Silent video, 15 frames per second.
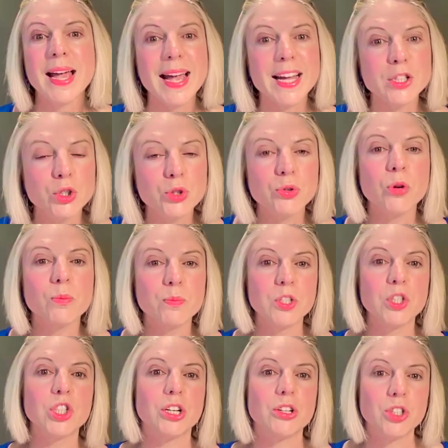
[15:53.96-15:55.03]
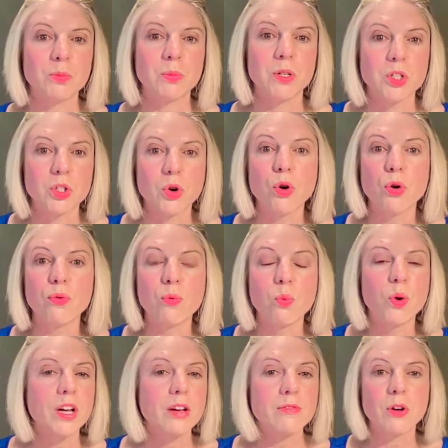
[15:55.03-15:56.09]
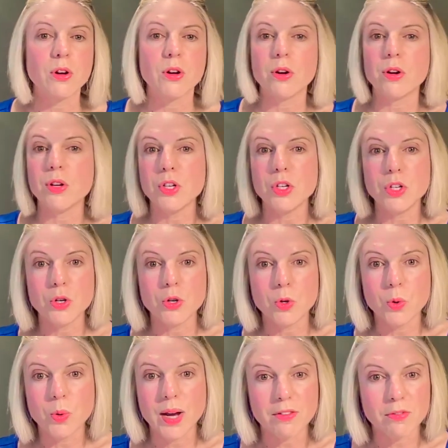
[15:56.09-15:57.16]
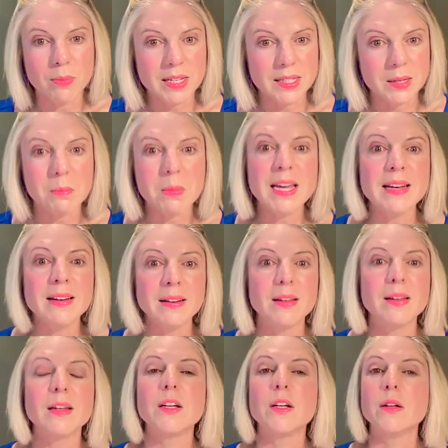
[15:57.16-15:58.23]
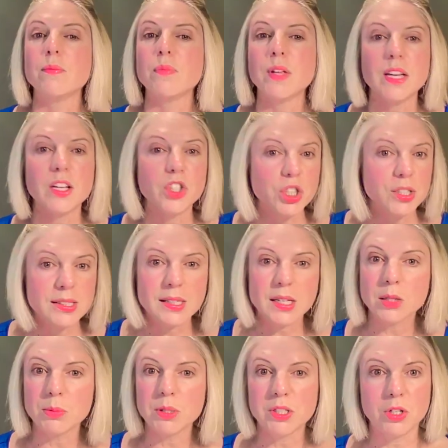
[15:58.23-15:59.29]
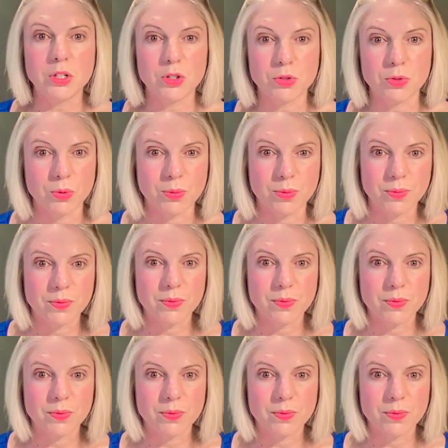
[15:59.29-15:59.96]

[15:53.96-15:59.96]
and drop the judgment of whatever you have made it mean. Just see them as neutral.